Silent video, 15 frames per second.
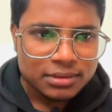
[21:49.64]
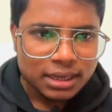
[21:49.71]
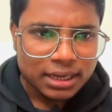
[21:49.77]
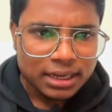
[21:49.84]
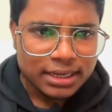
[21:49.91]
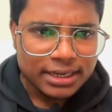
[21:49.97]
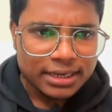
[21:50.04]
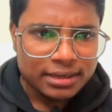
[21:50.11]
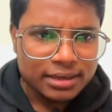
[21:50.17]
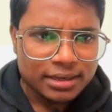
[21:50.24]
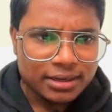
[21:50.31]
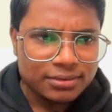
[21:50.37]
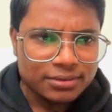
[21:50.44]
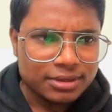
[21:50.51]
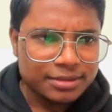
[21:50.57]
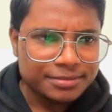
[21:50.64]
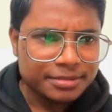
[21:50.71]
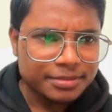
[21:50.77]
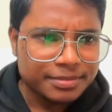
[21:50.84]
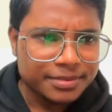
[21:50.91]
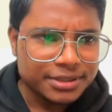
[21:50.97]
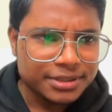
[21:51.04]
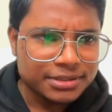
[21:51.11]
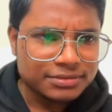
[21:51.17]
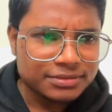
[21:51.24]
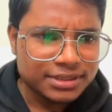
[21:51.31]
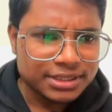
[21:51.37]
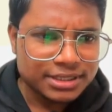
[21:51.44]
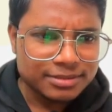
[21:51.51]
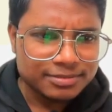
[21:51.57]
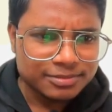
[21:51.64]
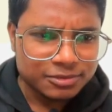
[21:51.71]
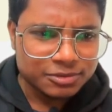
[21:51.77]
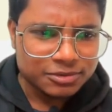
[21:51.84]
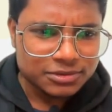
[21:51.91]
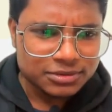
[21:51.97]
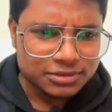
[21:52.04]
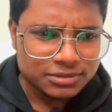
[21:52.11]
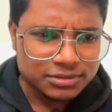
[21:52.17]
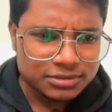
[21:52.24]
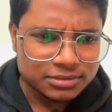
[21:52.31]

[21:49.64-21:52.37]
Again, cannot read properties reading posts.